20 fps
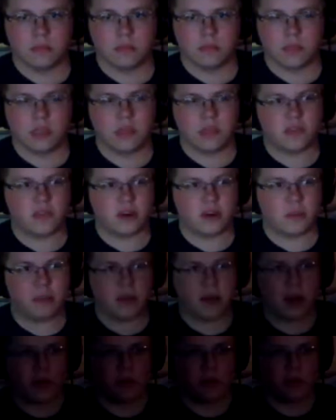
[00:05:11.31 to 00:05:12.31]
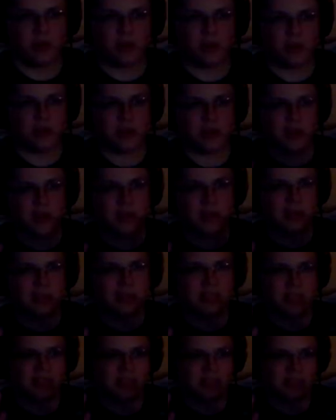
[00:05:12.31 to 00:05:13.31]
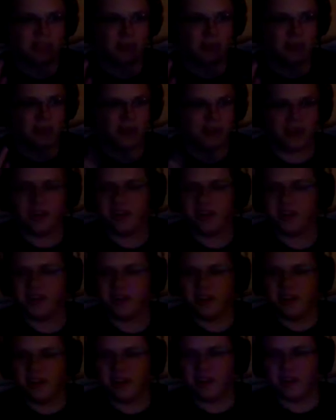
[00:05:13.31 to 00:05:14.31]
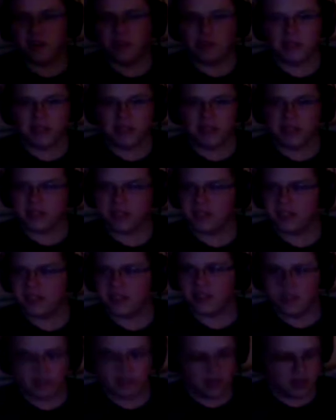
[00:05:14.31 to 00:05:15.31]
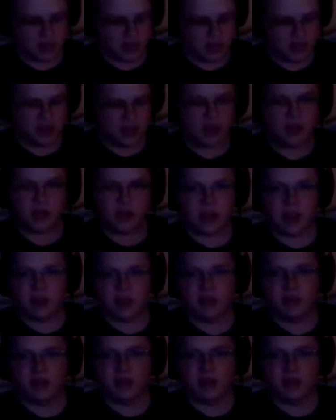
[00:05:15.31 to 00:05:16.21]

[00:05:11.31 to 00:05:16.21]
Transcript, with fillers: Give her power so that I may take it from her. Please. Okay.